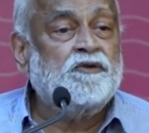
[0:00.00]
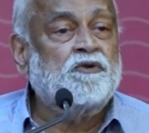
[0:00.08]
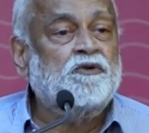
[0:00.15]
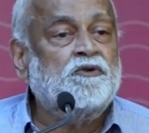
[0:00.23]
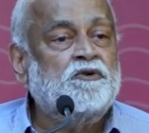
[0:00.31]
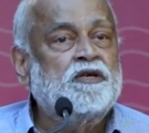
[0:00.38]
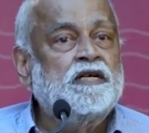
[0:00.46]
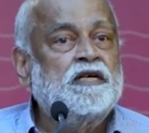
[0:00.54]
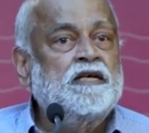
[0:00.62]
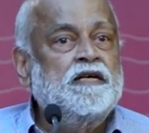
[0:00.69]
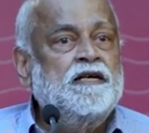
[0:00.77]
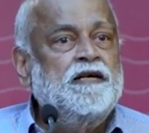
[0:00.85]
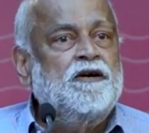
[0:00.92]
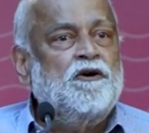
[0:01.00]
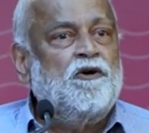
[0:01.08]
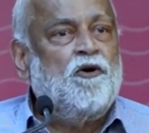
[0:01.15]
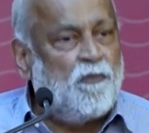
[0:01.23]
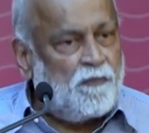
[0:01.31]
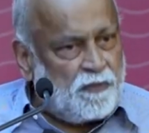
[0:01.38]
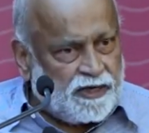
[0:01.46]
who
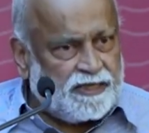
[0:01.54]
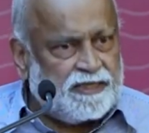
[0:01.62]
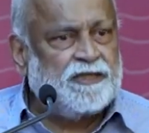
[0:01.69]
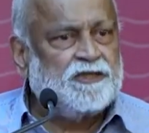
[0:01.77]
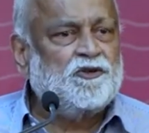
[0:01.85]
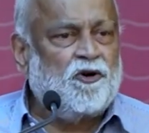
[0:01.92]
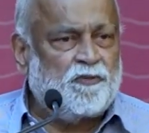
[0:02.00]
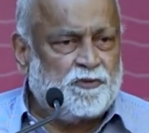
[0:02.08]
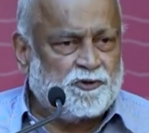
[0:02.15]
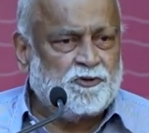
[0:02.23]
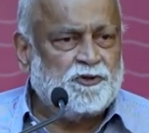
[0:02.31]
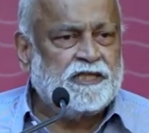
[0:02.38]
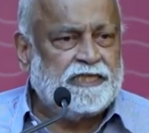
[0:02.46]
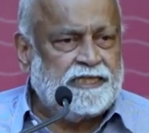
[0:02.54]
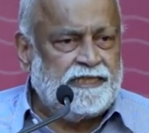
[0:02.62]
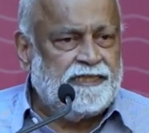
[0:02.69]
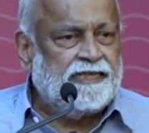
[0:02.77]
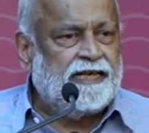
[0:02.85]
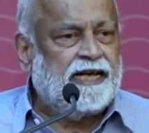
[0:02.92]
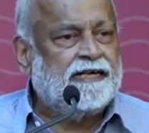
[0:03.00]
opened this opportunity,
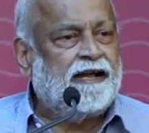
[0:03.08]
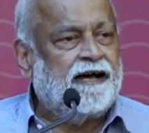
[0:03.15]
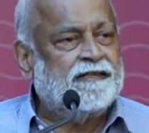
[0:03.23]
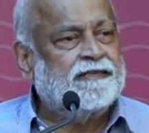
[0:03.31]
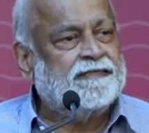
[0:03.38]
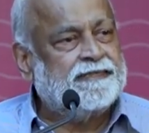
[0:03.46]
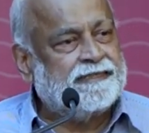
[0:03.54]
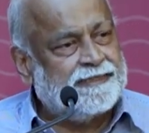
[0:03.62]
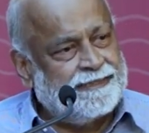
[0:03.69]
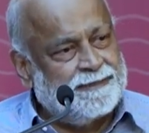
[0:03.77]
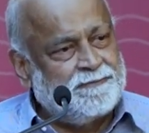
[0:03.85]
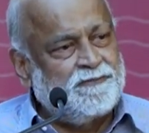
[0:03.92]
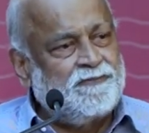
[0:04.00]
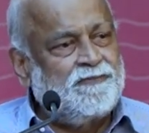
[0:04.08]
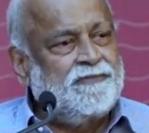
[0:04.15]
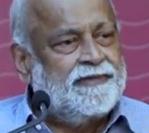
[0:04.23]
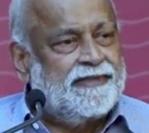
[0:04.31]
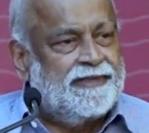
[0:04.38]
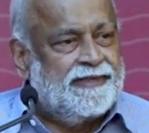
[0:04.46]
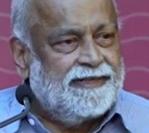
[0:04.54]
and others,
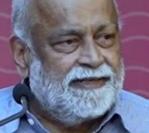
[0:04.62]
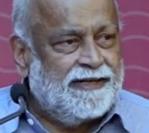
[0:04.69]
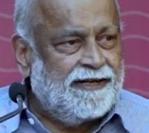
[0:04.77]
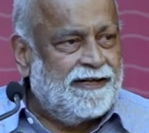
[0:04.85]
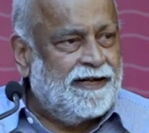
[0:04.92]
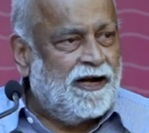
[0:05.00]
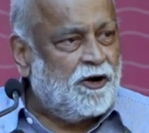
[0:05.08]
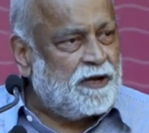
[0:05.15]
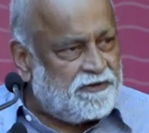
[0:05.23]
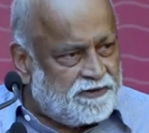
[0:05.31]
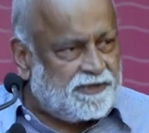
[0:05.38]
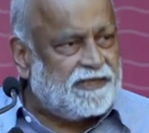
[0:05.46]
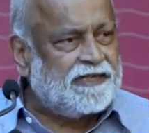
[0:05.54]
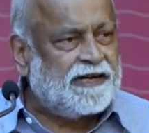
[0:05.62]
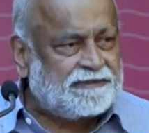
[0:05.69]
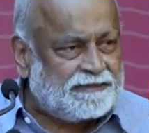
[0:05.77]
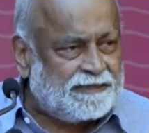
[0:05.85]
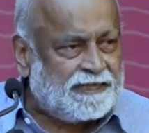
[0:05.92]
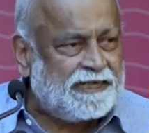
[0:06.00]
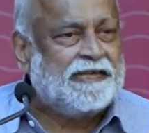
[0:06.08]
however
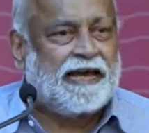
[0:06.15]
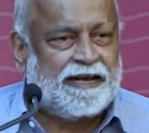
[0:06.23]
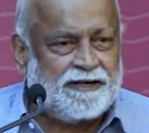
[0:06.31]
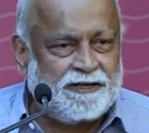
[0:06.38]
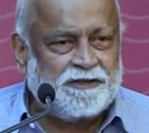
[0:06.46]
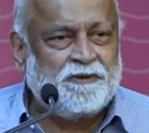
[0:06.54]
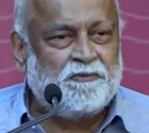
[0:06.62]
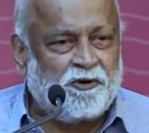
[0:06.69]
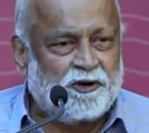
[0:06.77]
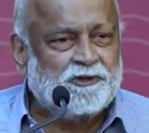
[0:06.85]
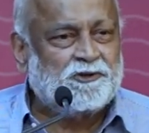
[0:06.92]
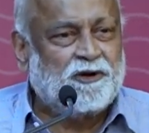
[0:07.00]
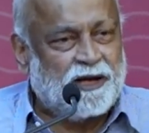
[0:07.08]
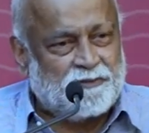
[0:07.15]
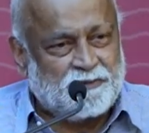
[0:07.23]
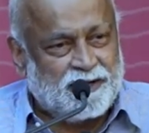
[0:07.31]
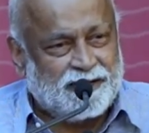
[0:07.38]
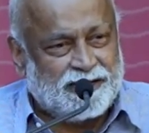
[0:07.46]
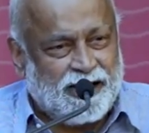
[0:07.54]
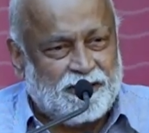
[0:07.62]
reluctantly, carried the ball. So I'm
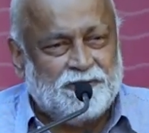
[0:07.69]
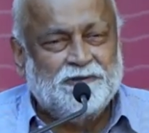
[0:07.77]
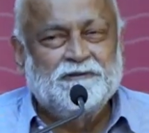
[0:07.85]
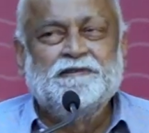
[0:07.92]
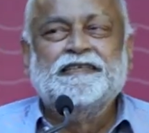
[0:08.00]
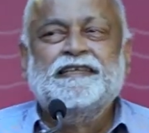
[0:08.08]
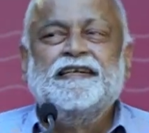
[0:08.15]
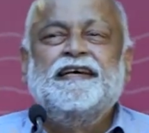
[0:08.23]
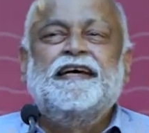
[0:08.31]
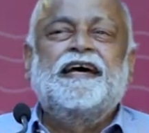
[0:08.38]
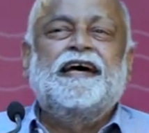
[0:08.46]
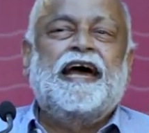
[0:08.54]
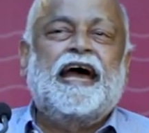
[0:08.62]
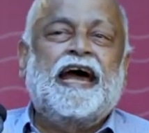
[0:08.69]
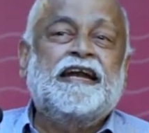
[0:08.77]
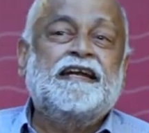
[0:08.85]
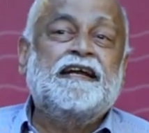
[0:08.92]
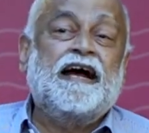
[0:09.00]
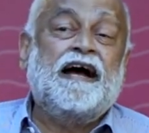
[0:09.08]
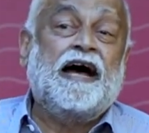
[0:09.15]
here now. And
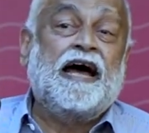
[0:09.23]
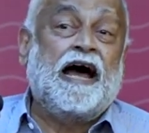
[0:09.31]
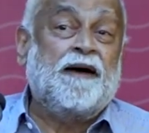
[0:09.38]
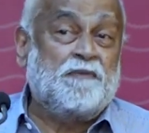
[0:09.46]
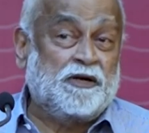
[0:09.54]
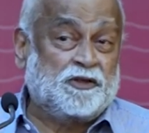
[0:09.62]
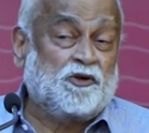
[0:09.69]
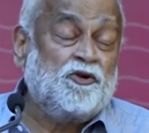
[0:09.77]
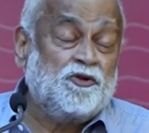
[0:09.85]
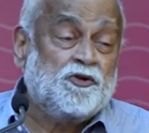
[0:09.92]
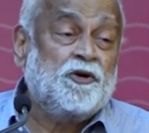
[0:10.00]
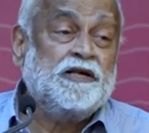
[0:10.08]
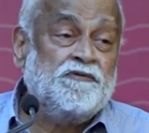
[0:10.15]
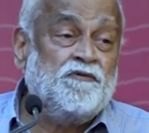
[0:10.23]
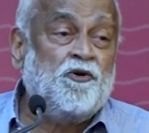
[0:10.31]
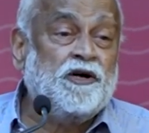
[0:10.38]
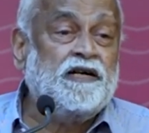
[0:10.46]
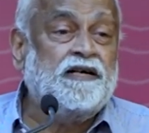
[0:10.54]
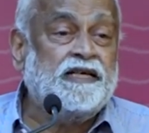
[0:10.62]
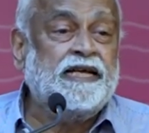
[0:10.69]
I must also
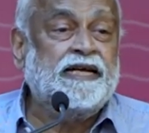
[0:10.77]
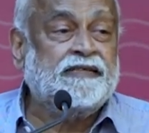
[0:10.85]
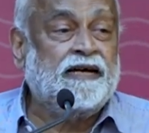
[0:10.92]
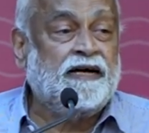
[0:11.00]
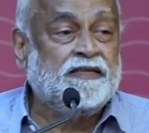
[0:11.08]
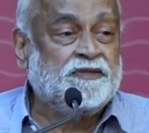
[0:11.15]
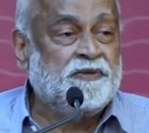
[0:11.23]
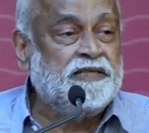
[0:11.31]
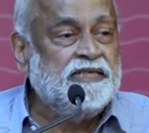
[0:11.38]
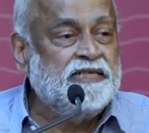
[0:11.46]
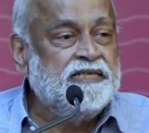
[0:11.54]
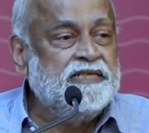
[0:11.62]
invoke her late husband,